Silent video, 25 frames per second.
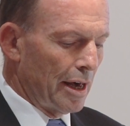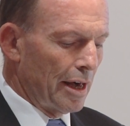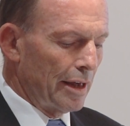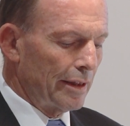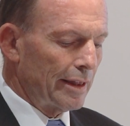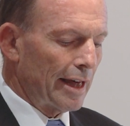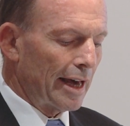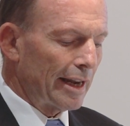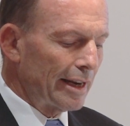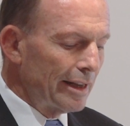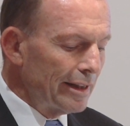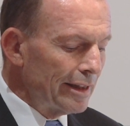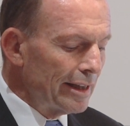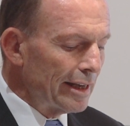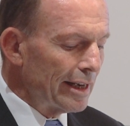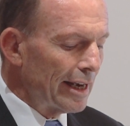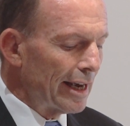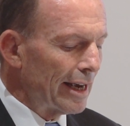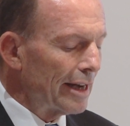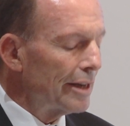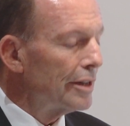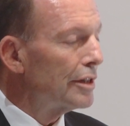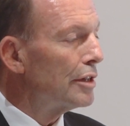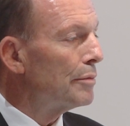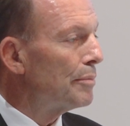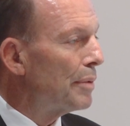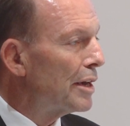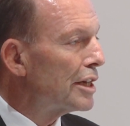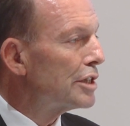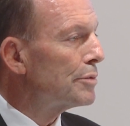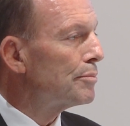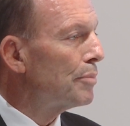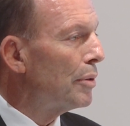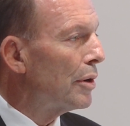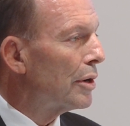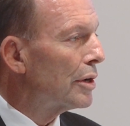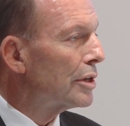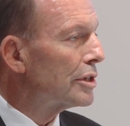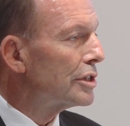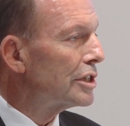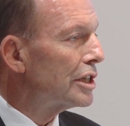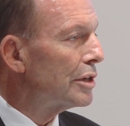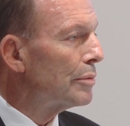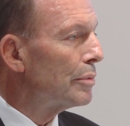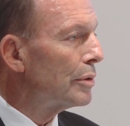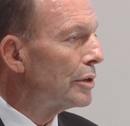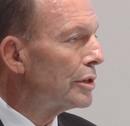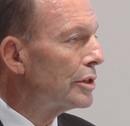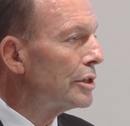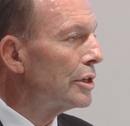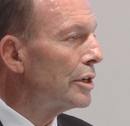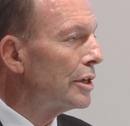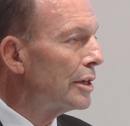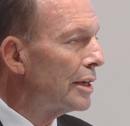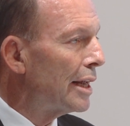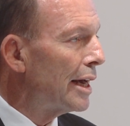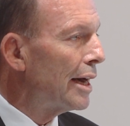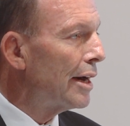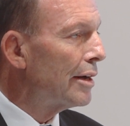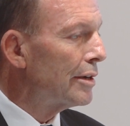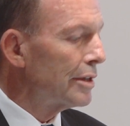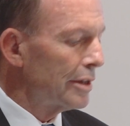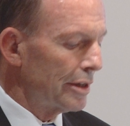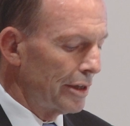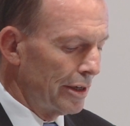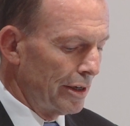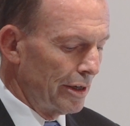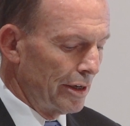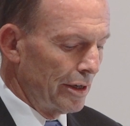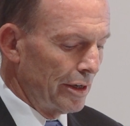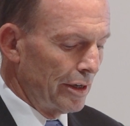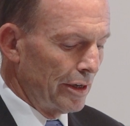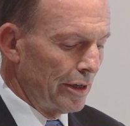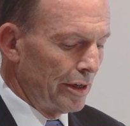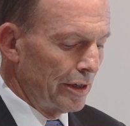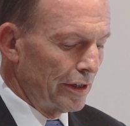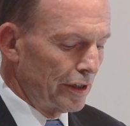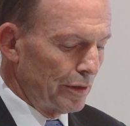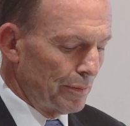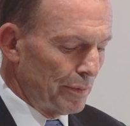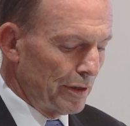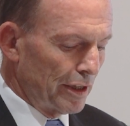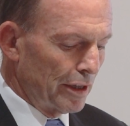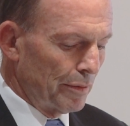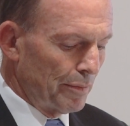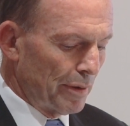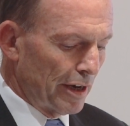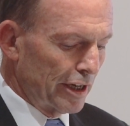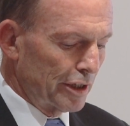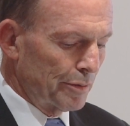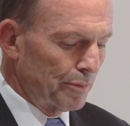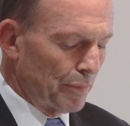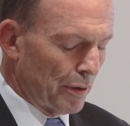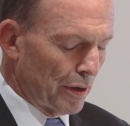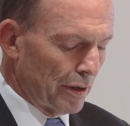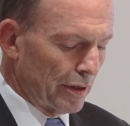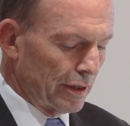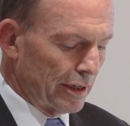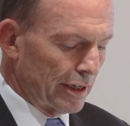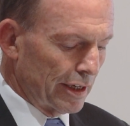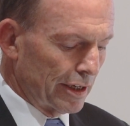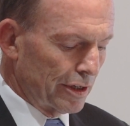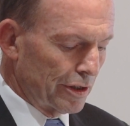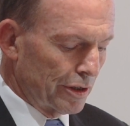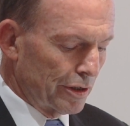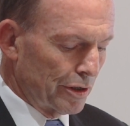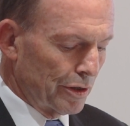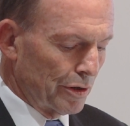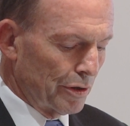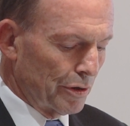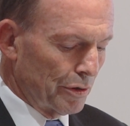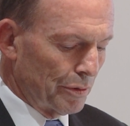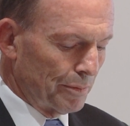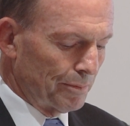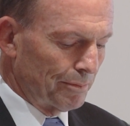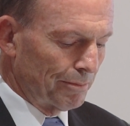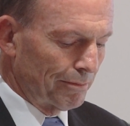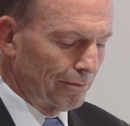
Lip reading: that in the end, the best policy will turn out to be the best politics too.